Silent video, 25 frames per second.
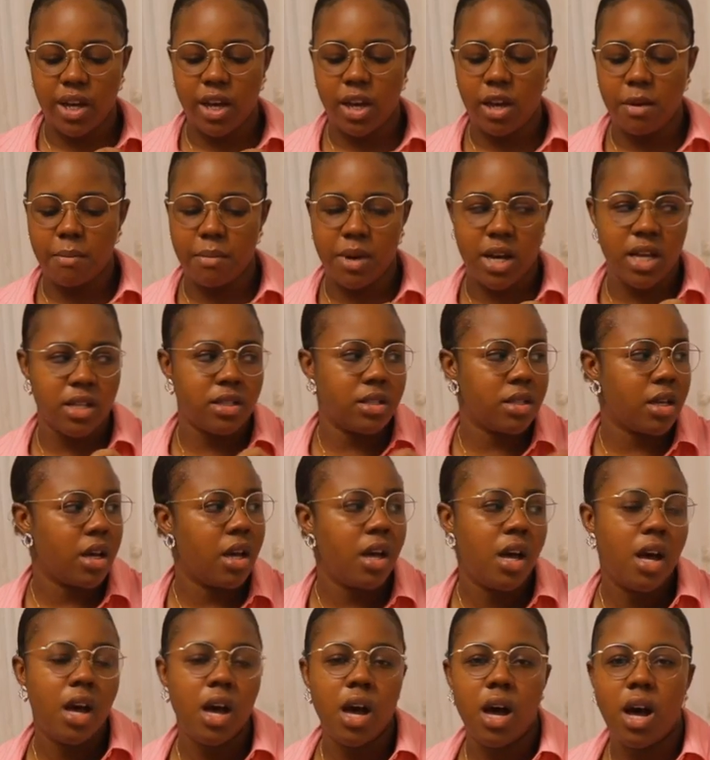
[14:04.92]
hair mask
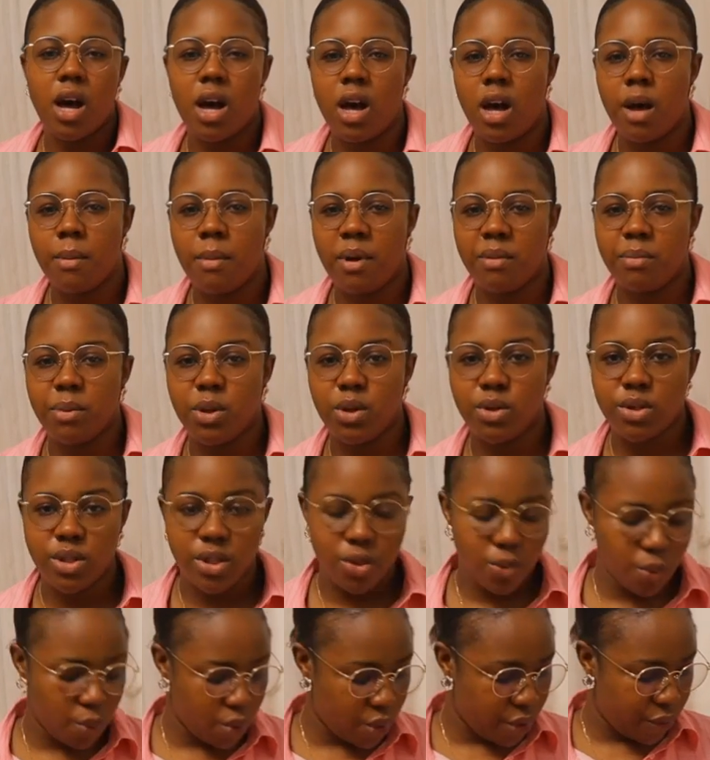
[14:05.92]
um, i've been
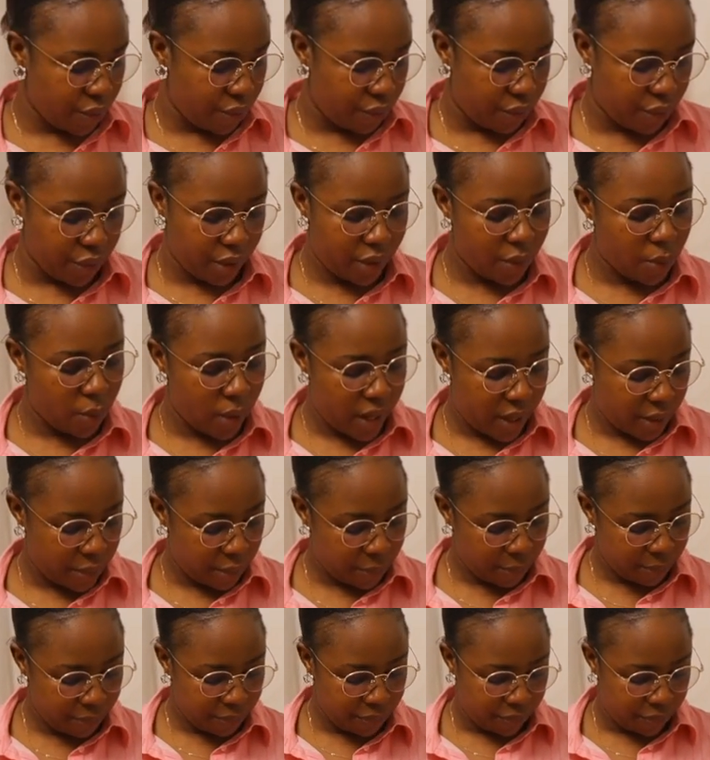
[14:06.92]
using one for a while